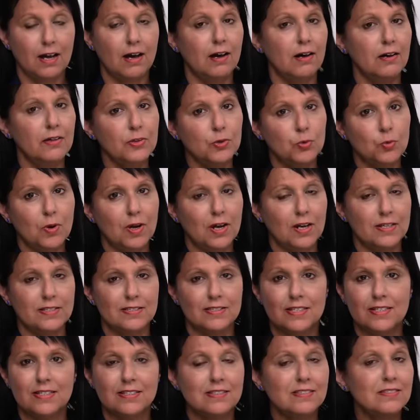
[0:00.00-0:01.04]

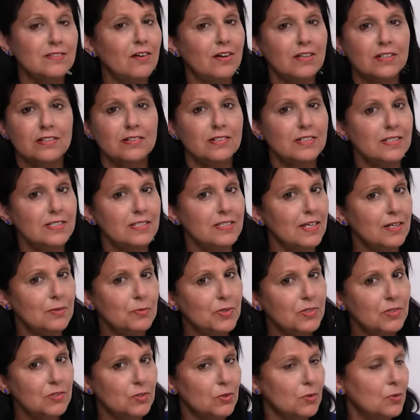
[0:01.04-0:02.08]
Otherwise, it's not going to stay
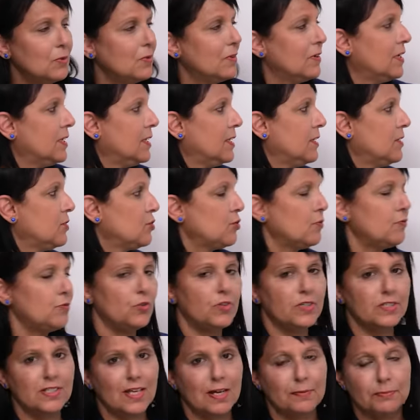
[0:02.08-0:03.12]
with you. So
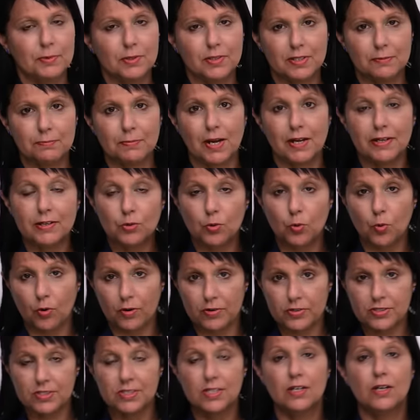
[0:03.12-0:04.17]
for example, in my
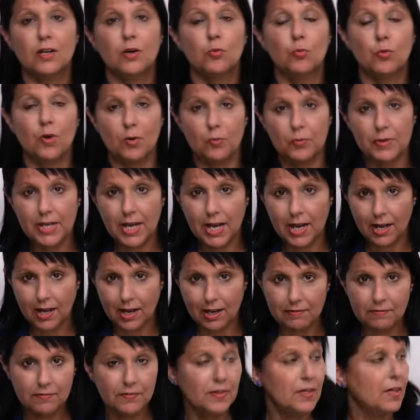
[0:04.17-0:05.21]
course, what we
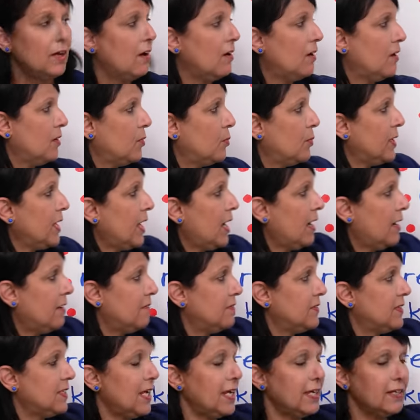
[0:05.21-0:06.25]
have are we
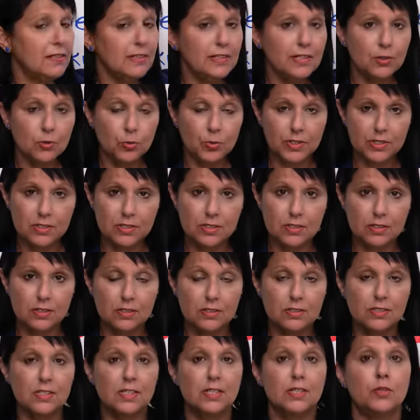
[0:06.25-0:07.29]
have daily
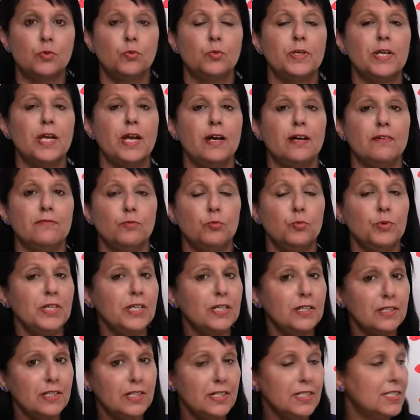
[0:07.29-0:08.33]
quizzes, we have
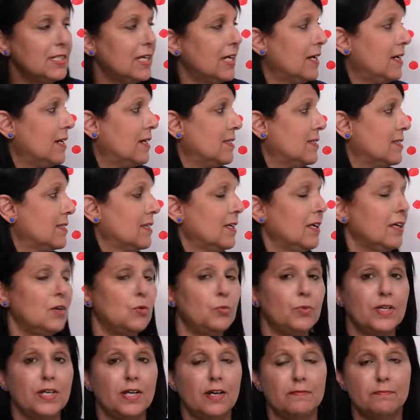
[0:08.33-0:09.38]
weekly tests,
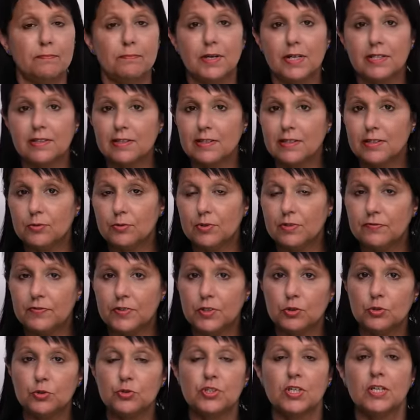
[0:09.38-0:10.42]
we have monthly
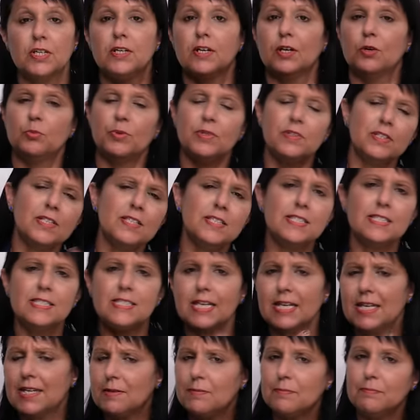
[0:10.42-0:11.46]
reviews with the
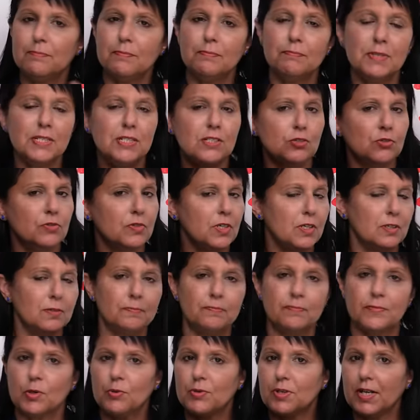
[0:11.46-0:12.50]
same material,
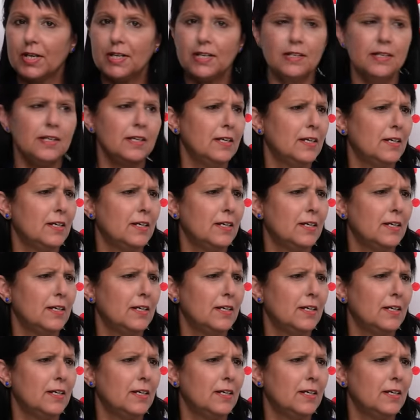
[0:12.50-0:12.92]
okay?